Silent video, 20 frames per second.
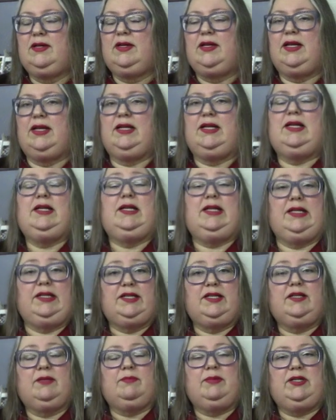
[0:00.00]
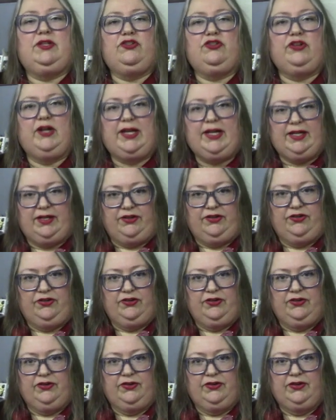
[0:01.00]
and it needs to be
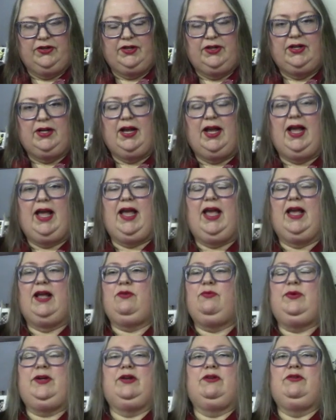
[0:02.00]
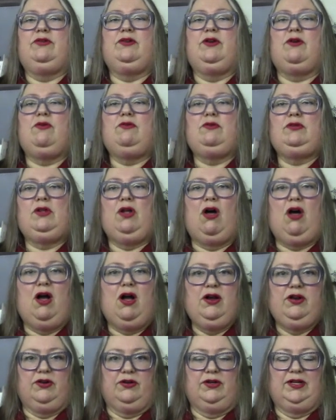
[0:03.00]
changed. And we are no
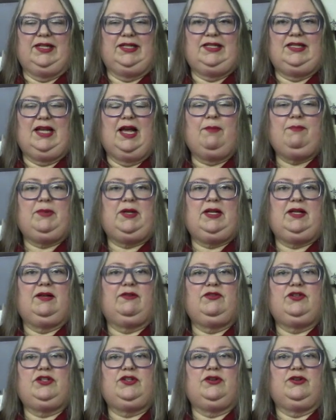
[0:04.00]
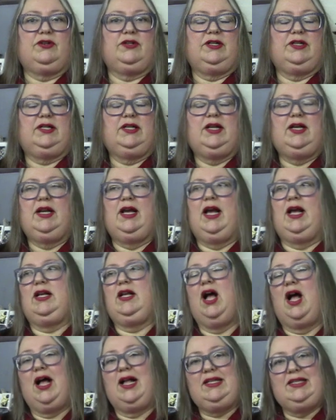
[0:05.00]
longer accepting of certain
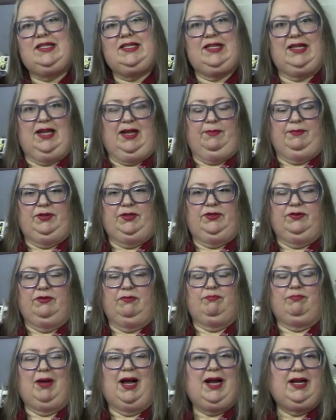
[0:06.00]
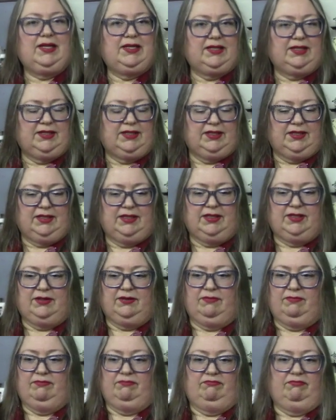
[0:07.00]
concepts or biases,
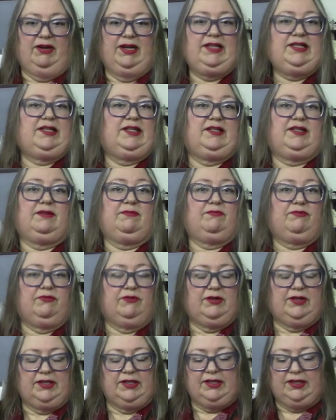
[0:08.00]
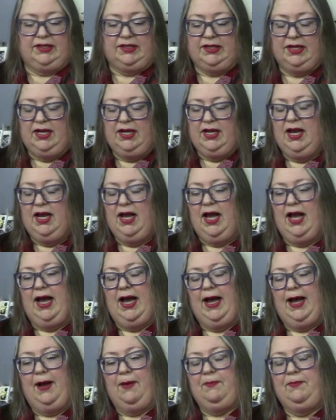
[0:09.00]
or racism, for instance,
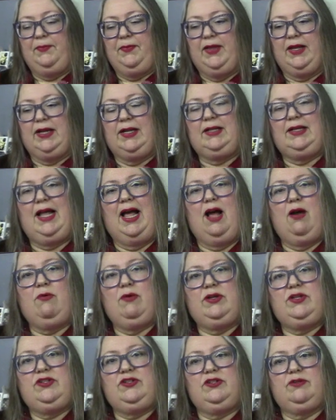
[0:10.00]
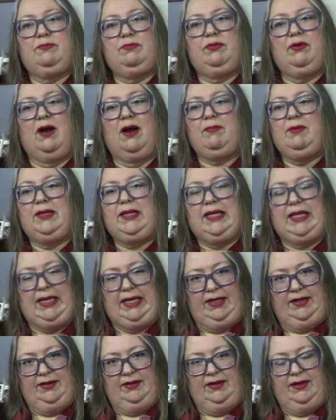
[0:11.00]
that allow us to
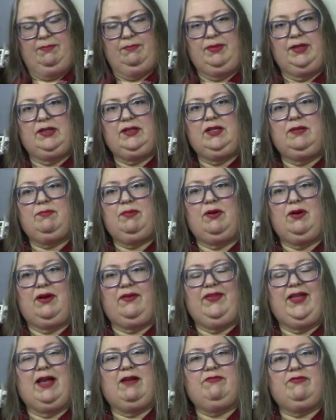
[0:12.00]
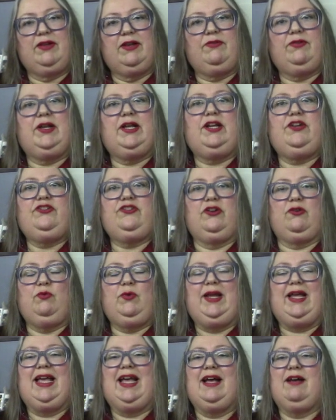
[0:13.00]
propagate and build upon that foundation.
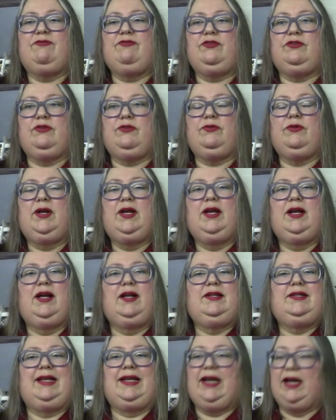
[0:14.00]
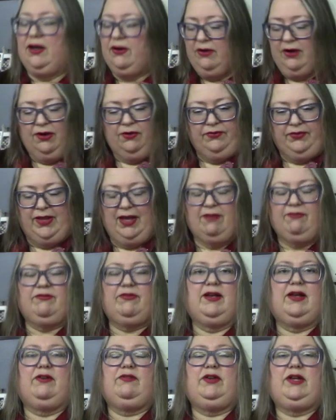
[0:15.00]
We have to tear out that
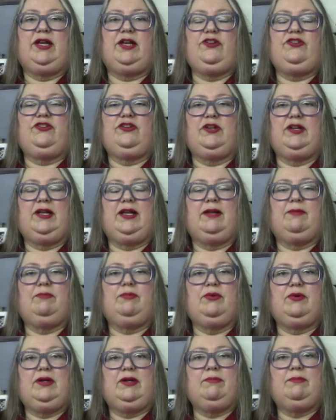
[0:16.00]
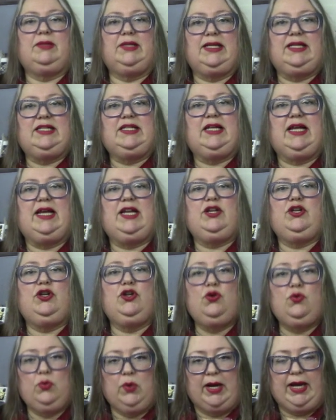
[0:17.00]
foundation and put in place a
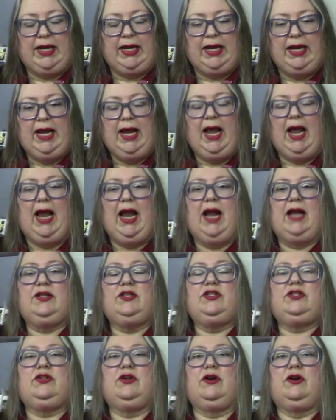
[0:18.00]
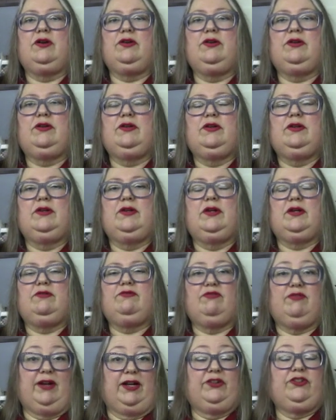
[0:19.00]
new one and start
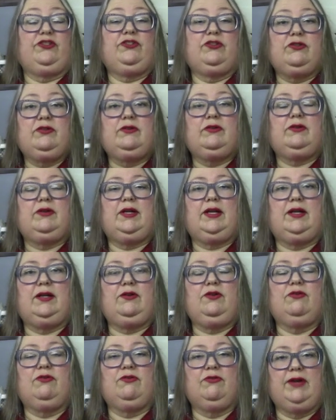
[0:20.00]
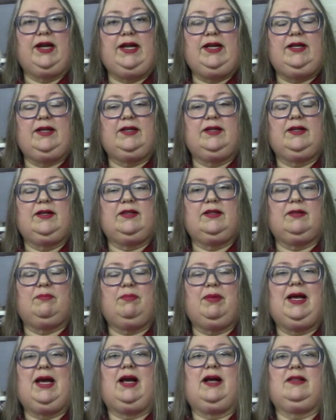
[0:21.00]
fresh and create the
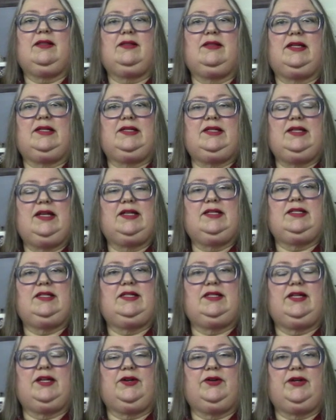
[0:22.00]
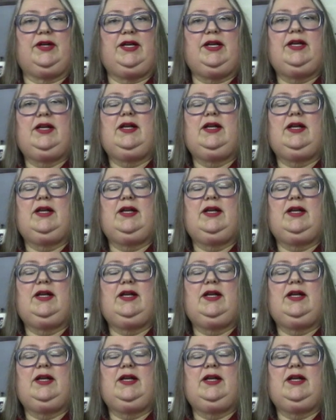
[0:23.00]
path that's necessary